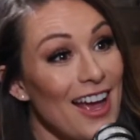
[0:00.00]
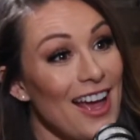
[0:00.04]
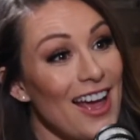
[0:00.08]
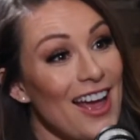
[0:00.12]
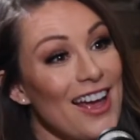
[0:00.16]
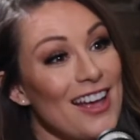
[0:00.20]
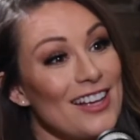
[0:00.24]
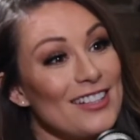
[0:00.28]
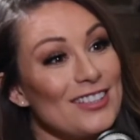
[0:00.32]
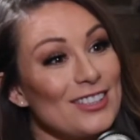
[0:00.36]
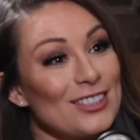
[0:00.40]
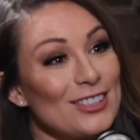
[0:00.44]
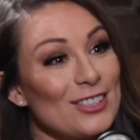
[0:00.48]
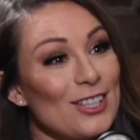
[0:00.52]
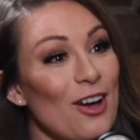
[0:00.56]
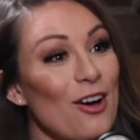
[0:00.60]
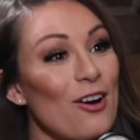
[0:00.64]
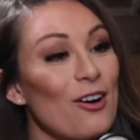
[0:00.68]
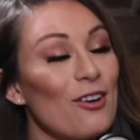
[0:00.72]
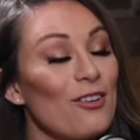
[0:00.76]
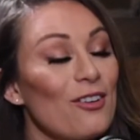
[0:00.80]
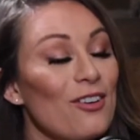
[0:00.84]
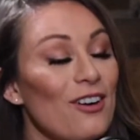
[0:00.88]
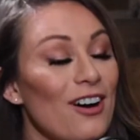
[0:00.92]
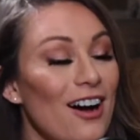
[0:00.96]
And
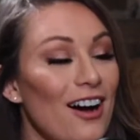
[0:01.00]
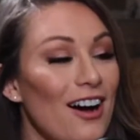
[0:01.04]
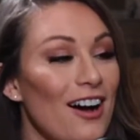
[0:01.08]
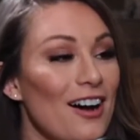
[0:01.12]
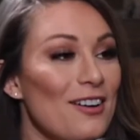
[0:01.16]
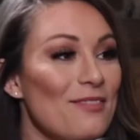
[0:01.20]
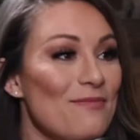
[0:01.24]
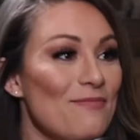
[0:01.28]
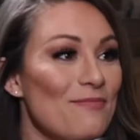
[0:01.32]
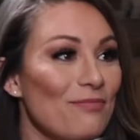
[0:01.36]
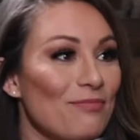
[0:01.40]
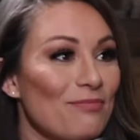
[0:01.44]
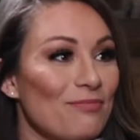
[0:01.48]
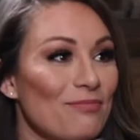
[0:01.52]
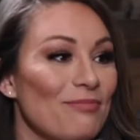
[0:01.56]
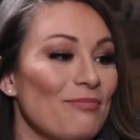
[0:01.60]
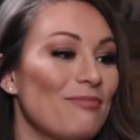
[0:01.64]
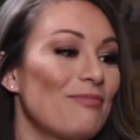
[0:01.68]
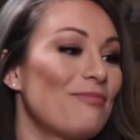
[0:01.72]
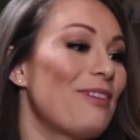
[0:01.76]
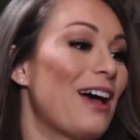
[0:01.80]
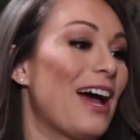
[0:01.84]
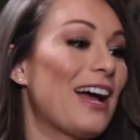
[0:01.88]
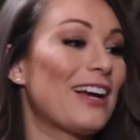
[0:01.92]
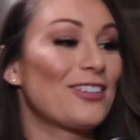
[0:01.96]
so
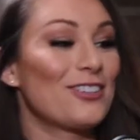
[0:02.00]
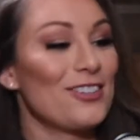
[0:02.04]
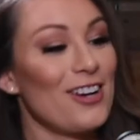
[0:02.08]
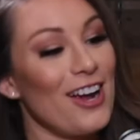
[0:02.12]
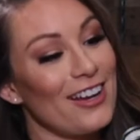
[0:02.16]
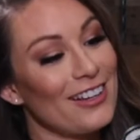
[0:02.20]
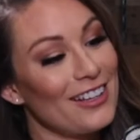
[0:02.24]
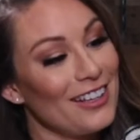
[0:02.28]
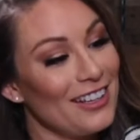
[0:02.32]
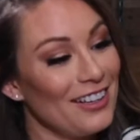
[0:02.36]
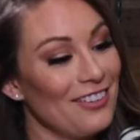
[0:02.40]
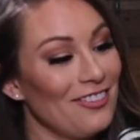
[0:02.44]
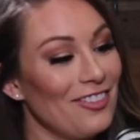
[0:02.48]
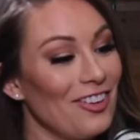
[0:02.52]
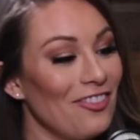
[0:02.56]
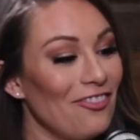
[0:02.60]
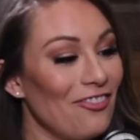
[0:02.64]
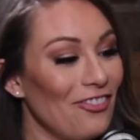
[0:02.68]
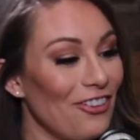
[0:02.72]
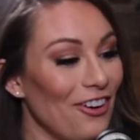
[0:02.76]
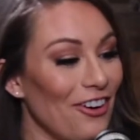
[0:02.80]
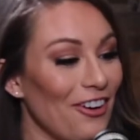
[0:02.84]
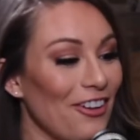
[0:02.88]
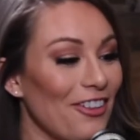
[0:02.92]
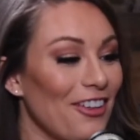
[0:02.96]
backtracking even
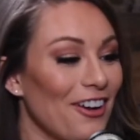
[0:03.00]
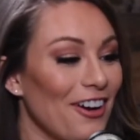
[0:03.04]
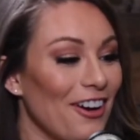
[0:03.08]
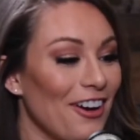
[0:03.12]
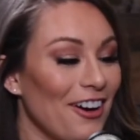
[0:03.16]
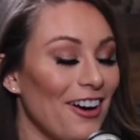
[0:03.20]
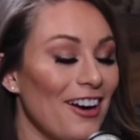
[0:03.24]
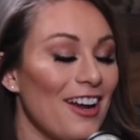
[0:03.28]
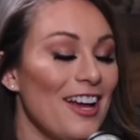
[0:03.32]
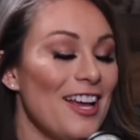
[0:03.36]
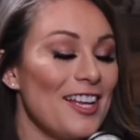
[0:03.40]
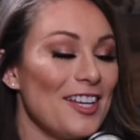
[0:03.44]
further,